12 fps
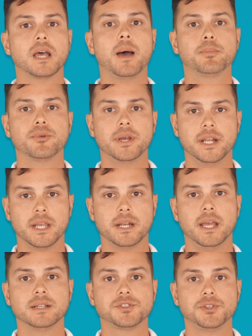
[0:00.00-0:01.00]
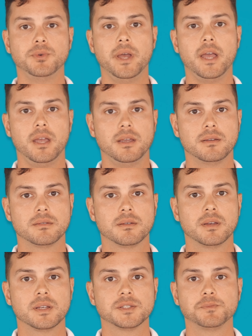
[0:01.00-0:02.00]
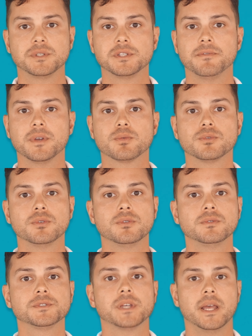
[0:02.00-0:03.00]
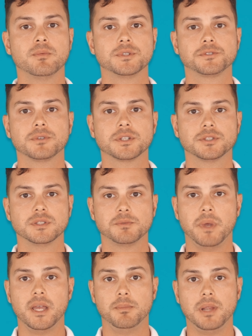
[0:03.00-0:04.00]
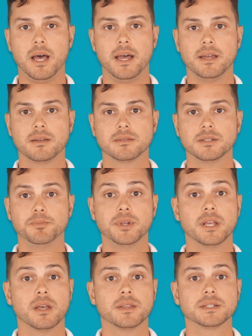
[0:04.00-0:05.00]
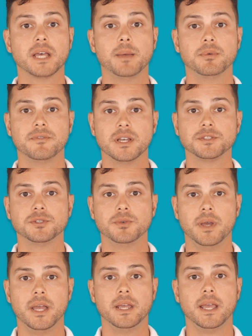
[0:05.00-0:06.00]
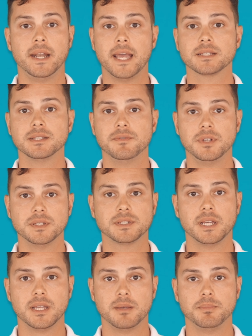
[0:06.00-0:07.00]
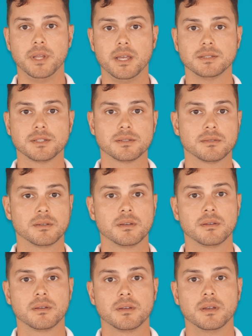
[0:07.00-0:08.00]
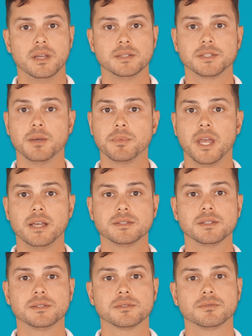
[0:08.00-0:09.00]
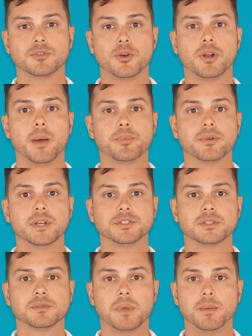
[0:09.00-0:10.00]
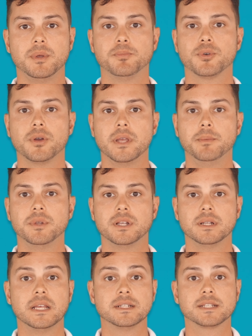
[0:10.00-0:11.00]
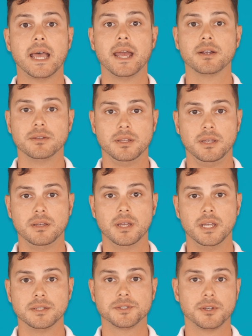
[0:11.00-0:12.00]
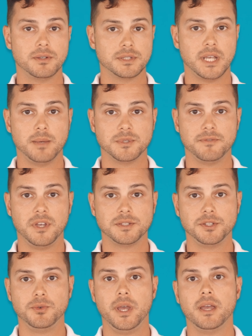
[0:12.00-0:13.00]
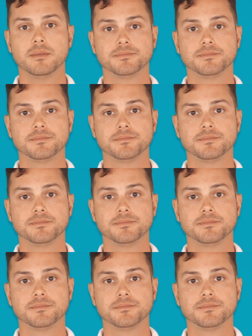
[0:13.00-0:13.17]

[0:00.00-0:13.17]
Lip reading: operating in SUA, specific rules and restrictions may apply, depending on the type of SUA and activities taking place. In some cases, drone operations may be prohibited entirely in certain types of SUA.